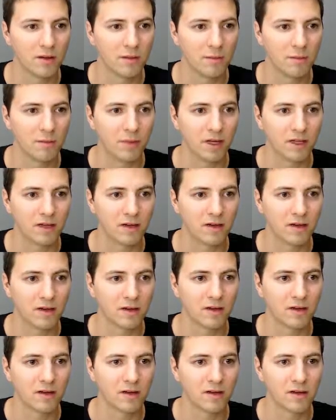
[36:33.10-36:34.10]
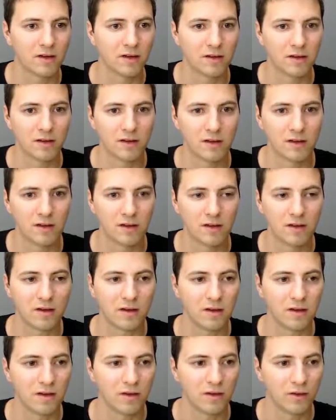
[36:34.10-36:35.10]
Button.
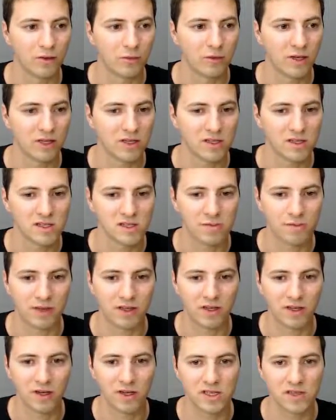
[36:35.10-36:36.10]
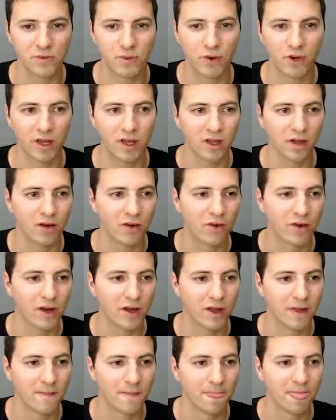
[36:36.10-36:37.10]
No buttons. Battery is working. All
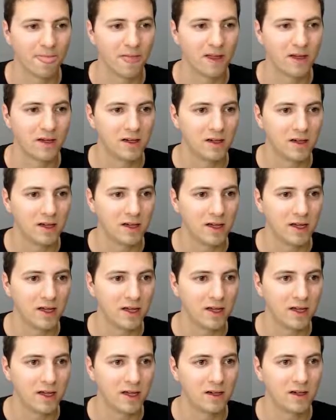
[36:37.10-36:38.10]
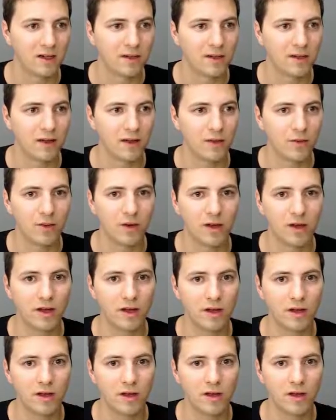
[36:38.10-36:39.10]
right. And now
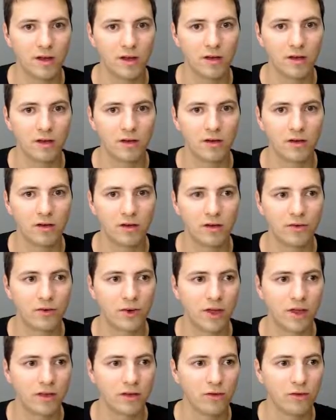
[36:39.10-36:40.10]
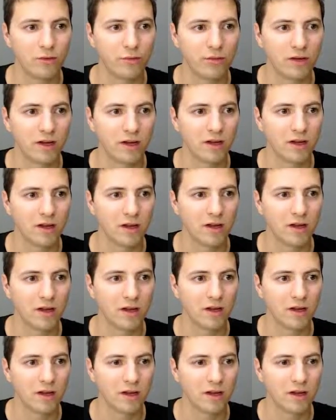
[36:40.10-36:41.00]
I create new panel.